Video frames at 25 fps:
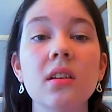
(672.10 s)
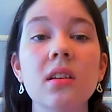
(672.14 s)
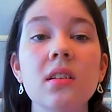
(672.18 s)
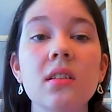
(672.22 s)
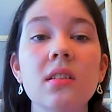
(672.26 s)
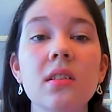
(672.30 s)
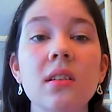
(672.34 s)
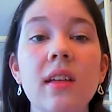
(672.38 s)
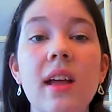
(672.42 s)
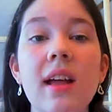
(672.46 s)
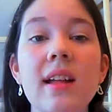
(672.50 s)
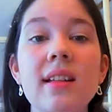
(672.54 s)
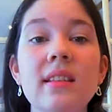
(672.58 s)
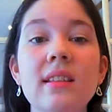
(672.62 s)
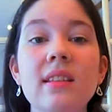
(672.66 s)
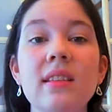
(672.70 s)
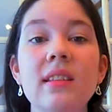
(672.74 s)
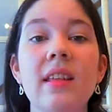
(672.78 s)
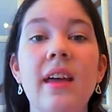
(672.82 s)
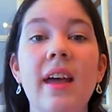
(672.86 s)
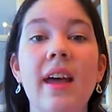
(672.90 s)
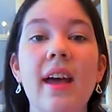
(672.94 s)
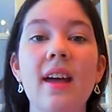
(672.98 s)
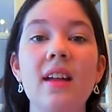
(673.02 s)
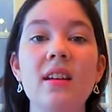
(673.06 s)
So that's
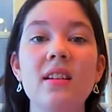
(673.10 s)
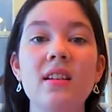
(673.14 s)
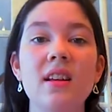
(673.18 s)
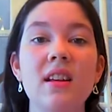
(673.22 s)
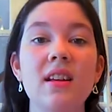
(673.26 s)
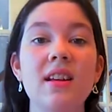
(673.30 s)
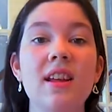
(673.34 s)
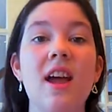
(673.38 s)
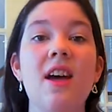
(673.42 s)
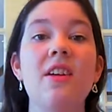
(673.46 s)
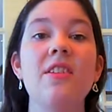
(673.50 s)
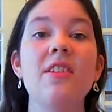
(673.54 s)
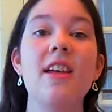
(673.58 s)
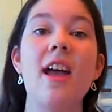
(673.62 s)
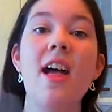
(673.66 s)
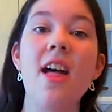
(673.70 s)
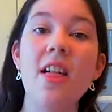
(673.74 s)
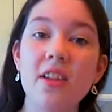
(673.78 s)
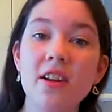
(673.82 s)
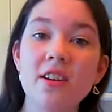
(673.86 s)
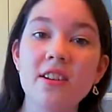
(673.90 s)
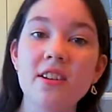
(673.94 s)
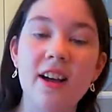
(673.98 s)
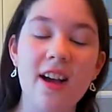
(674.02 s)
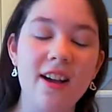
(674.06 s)
that. And now the
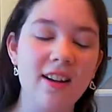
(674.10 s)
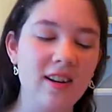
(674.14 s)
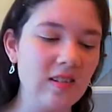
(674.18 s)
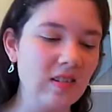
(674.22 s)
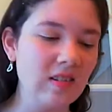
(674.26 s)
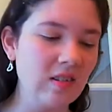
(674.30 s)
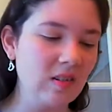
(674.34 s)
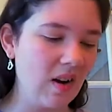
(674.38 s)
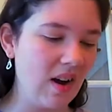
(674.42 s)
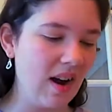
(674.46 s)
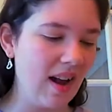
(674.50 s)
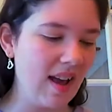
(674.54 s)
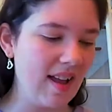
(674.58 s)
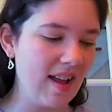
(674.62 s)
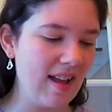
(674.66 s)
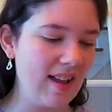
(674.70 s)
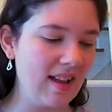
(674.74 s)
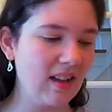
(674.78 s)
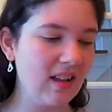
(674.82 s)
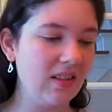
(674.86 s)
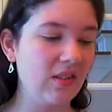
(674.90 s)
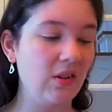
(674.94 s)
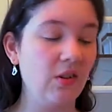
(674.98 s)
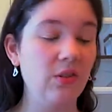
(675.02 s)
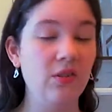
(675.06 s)
other dog is
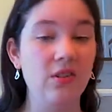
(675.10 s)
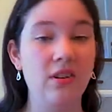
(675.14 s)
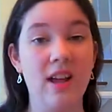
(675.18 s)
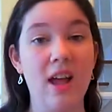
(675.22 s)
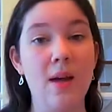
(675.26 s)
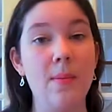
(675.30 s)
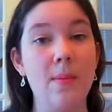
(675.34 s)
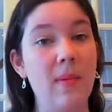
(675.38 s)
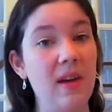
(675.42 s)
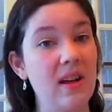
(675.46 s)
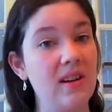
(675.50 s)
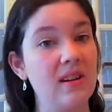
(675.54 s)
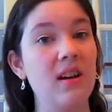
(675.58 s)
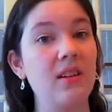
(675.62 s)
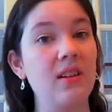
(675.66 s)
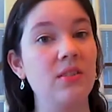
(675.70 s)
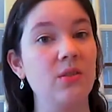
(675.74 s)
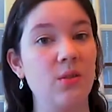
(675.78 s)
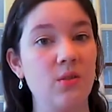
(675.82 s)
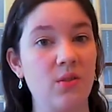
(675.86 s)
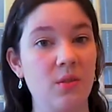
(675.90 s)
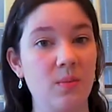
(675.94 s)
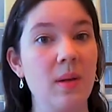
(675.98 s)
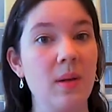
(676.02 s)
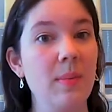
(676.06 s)
crying. Those are not my dogs.
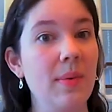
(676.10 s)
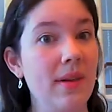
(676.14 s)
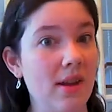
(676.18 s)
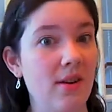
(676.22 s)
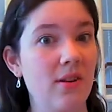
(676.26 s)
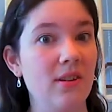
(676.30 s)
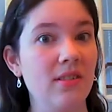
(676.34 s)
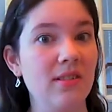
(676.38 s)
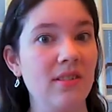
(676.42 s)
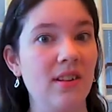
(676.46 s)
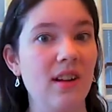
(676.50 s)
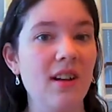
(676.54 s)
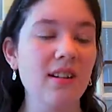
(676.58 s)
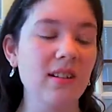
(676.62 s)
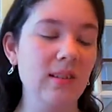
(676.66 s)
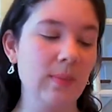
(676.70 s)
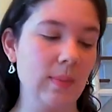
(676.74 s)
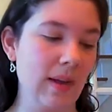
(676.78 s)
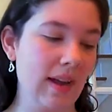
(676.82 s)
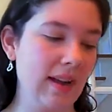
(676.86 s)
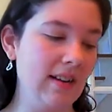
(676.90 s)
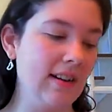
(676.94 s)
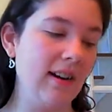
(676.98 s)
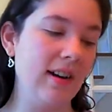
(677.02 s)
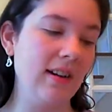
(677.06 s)
Those are my parents' dogs.
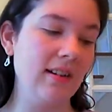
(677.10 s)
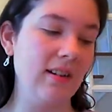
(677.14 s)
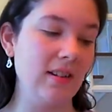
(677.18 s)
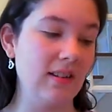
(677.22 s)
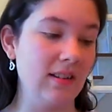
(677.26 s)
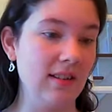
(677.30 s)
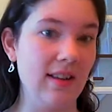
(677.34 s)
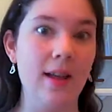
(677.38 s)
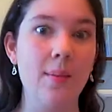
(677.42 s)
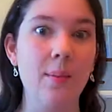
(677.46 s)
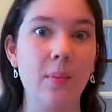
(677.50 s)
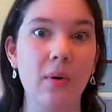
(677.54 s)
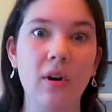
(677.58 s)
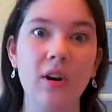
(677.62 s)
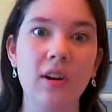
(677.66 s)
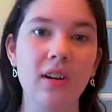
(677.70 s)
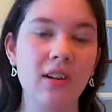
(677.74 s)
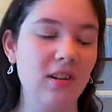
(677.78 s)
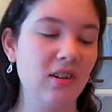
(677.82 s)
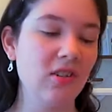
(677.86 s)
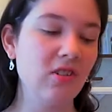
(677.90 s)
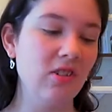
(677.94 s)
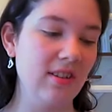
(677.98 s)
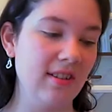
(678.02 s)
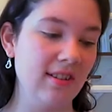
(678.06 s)
My dog does not
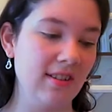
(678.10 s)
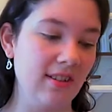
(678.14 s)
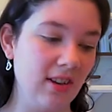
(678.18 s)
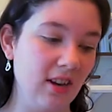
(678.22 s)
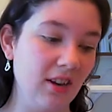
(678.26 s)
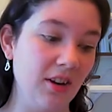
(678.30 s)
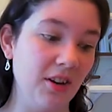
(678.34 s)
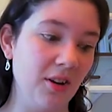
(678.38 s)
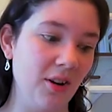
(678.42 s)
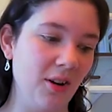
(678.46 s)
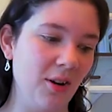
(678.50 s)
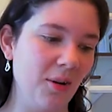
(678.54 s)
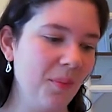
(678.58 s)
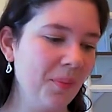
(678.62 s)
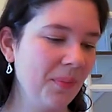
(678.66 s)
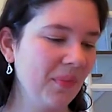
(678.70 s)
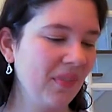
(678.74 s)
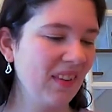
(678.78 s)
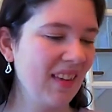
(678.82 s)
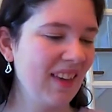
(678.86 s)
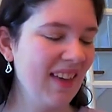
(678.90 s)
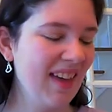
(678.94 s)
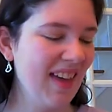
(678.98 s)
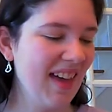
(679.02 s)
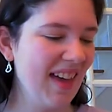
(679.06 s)
bark. She's a good girl.
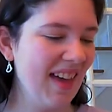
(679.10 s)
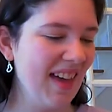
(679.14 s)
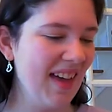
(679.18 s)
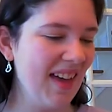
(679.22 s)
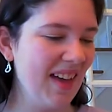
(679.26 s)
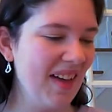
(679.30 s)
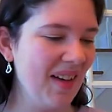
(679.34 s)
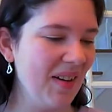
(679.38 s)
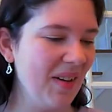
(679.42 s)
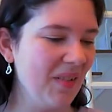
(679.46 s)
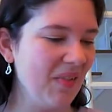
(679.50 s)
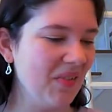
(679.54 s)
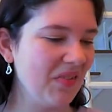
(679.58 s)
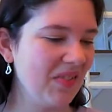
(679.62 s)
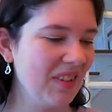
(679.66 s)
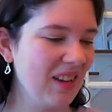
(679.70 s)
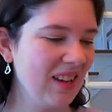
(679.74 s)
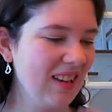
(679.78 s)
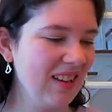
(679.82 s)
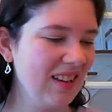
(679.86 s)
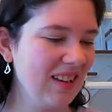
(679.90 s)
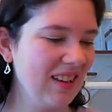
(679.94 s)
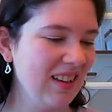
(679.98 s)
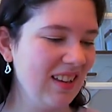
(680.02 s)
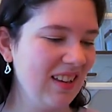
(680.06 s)
And
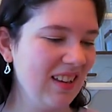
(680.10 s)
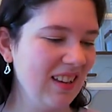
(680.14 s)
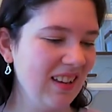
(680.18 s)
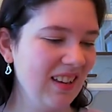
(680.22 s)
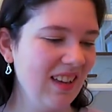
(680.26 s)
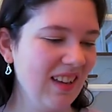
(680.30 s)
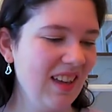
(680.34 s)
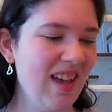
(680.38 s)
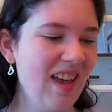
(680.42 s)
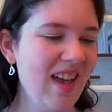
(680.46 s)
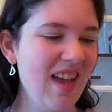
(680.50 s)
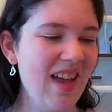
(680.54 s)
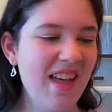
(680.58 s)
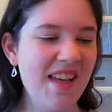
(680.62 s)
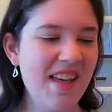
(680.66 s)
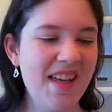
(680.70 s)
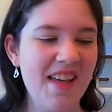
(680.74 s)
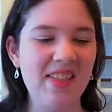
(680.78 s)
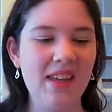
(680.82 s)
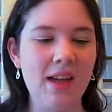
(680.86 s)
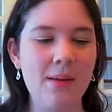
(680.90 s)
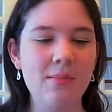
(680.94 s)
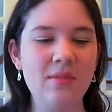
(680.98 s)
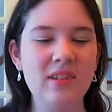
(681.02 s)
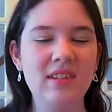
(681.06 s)

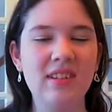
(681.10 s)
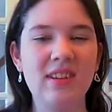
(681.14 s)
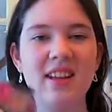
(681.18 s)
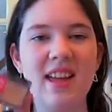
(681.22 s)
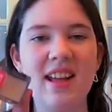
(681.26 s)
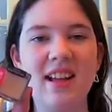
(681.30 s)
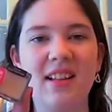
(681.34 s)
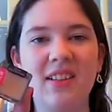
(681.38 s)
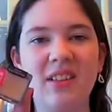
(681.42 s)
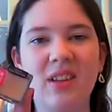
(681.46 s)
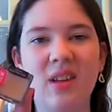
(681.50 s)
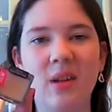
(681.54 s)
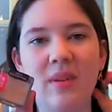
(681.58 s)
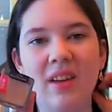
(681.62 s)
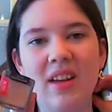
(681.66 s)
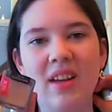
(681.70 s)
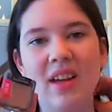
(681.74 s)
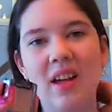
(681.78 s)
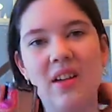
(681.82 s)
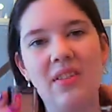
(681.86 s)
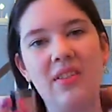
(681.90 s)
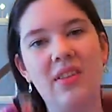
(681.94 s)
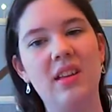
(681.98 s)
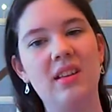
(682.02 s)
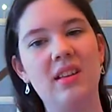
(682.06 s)
then I'm just going to take a little bit
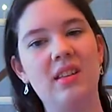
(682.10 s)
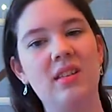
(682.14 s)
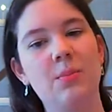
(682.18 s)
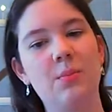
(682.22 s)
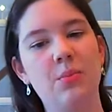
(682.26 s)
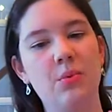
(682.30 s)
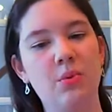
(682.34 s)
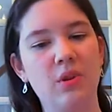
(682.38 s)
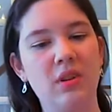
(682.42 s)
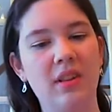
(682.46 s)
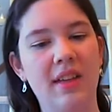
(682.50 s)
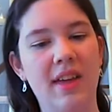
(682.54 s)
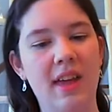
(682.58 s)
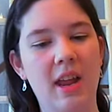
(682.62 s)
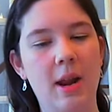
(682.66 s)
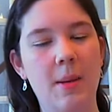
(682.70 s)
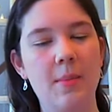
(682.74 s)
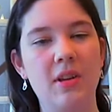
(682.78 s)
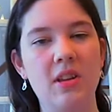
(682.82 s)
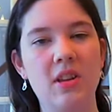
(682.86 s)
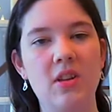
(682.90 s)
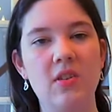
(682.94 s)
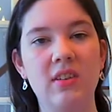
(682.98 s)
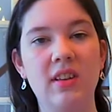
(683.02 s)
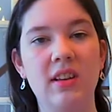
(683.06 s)
of this Brulee and I'm
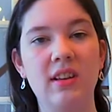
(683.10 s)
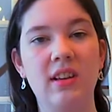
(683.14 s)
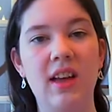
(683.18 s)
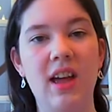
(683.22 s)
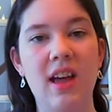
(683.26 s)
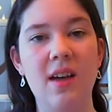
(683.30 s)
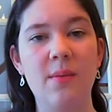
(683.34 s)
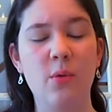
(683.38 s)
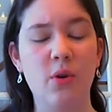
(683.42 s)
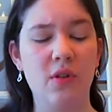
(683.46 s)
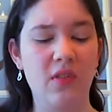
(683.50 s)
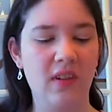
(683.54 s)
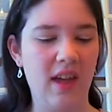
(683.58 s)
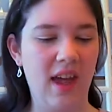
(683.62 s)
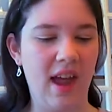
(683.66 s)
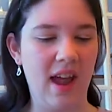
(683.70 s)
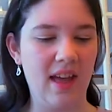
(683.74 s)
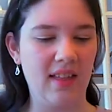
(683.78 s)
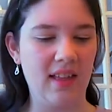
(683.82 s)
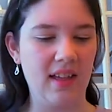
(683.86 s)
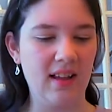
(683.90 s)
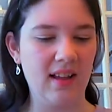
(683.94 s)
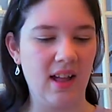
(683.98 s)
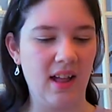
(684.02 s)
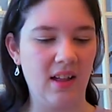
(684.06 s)
going to use it kind of more of a
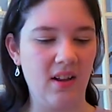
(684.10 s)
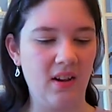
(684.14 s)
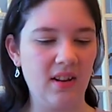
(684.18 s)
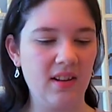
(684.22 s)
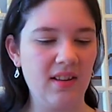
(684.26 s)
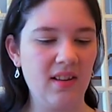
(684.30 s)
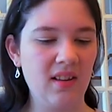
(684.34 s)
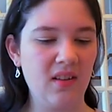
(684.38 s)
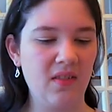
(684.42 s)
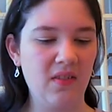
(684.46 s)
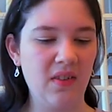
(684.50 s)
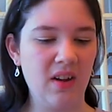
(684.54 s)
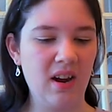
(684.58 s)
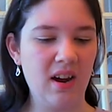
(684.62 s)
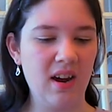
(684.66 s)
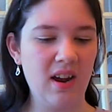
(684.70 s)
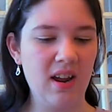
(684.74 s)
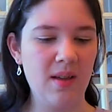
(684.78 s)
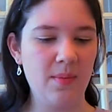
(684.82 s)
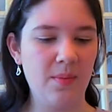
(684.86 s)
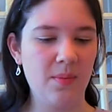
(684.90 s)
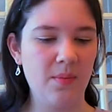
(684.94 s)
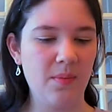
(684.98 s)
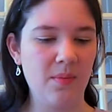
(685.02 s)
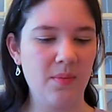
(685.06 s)
highlight color. This is
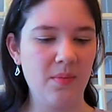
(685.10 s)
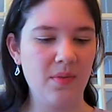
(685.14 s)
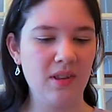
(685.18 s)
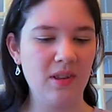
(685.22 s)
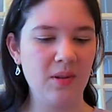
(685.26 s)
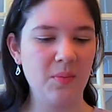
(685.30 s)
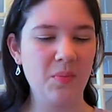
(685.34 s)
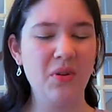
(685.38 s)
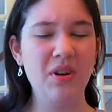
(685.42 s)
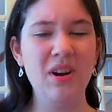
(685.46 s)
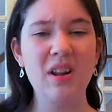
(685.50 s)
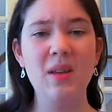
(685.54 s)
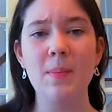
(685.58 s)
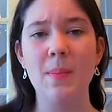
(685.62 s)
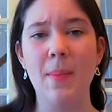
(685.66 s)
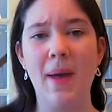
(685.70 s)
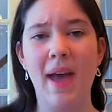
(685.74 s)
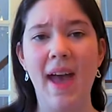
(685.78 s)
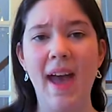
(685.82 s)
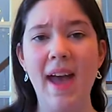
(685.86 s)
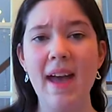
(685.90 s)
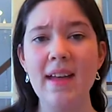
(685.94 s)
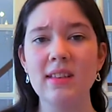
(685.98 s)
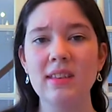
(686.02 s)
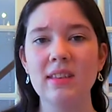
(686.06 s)
it's a pretty
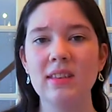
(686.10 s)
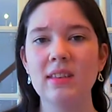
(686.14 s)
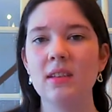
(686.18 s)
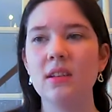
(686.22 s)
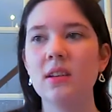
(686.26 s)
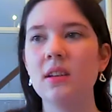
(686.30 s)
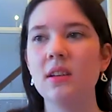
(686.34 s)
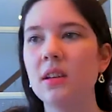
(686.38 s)
matte